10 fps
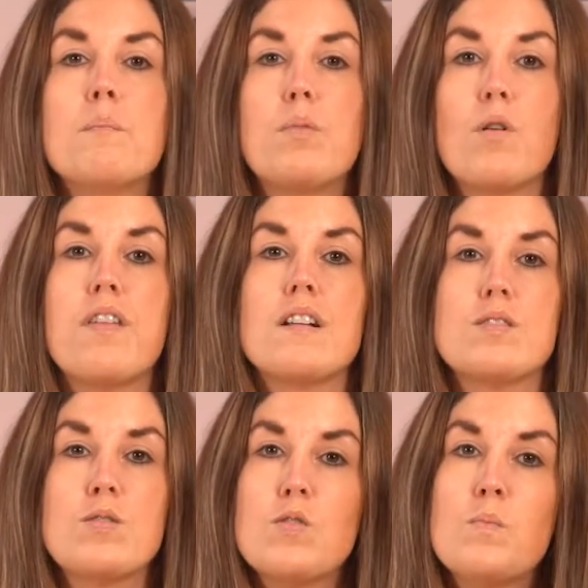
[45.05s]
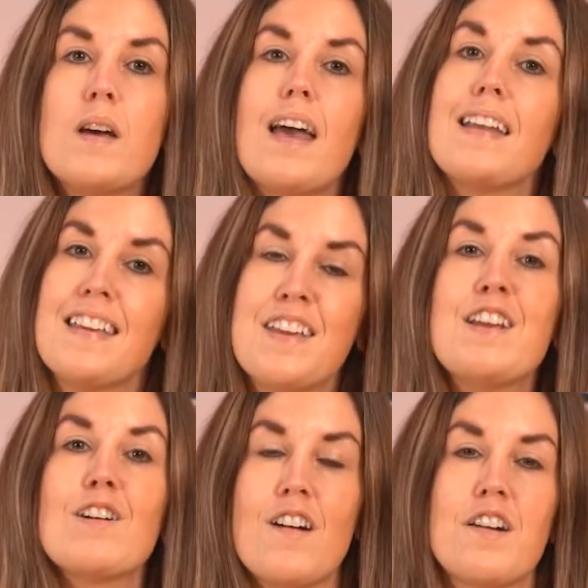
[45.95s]
both on Zoom and
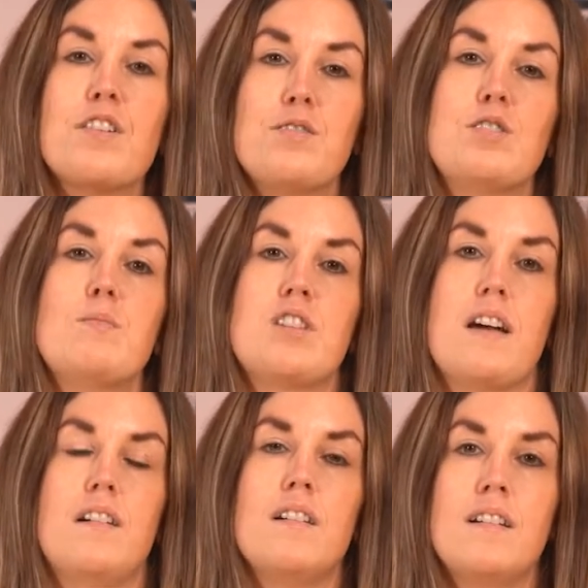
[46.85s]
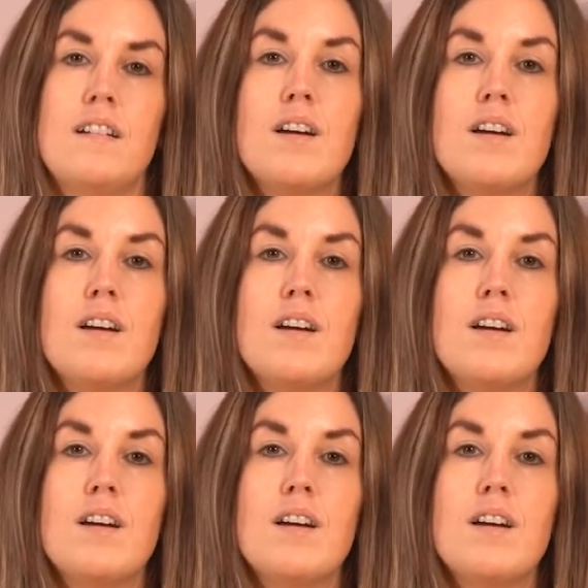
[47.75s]
here on our YouTube channel.